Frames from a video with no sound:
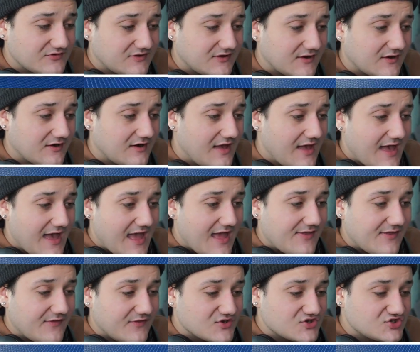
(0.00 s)
here,
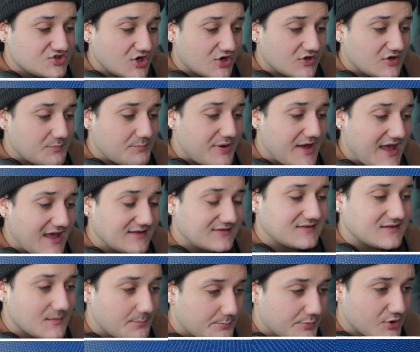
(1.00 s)
and then the shirt and the pants
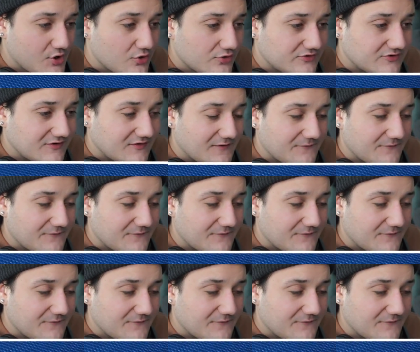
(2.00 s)
and the boots and the